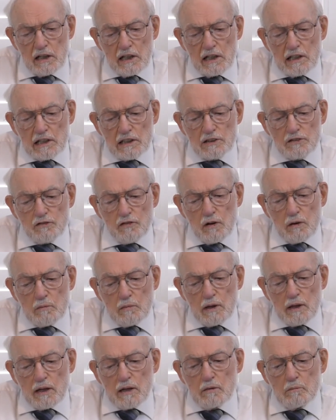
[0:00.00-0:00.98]
is from
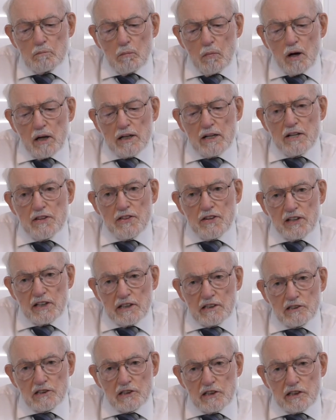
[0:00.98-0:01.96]
a
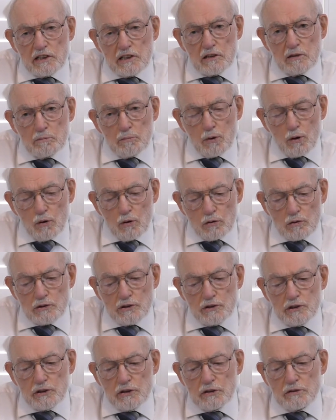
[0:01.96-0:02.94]
monotheistic
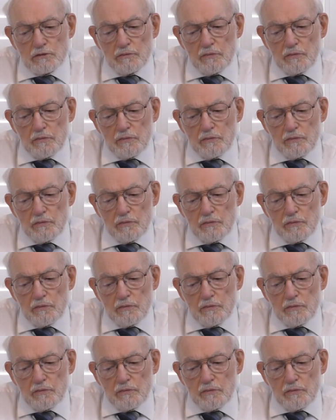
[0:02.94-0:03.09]
approach,